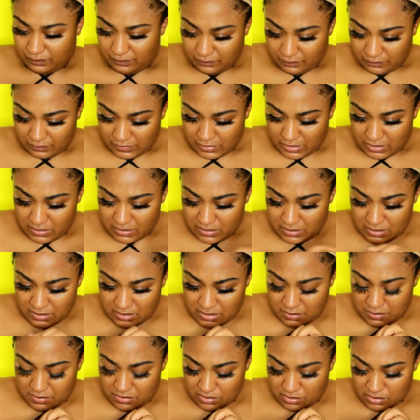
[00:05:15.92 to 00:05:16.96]
Yeah, these
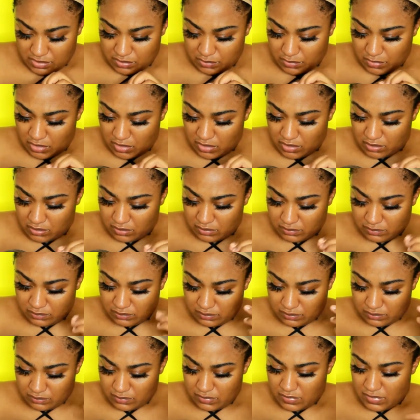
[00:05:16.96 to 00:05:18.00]
clips are small.
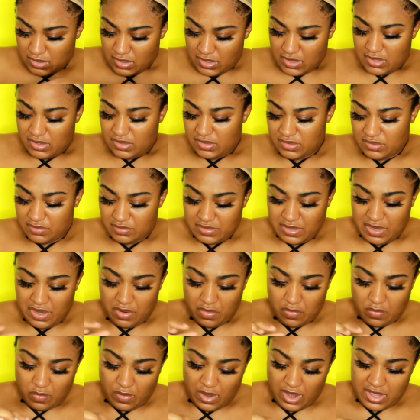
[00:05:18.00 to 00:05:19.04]
They're
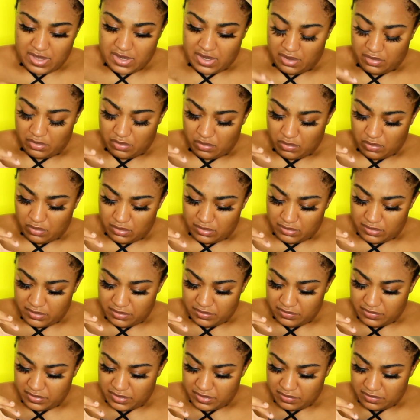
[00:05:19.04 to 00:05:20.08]
not wide at all.
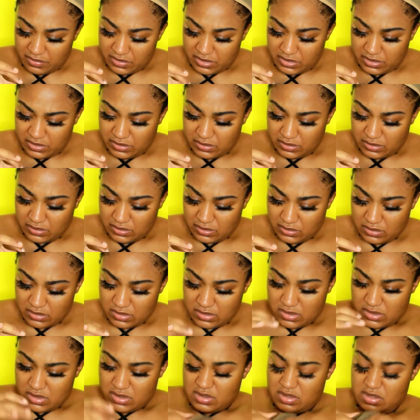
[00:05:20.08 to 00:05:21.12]
They're very
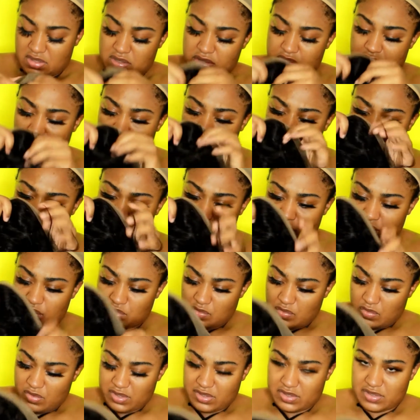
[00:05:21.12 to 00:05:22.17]

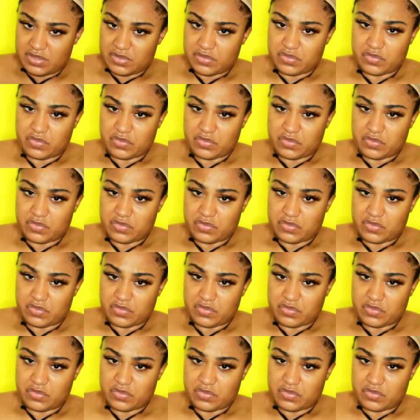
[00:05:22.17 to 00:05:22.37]
short in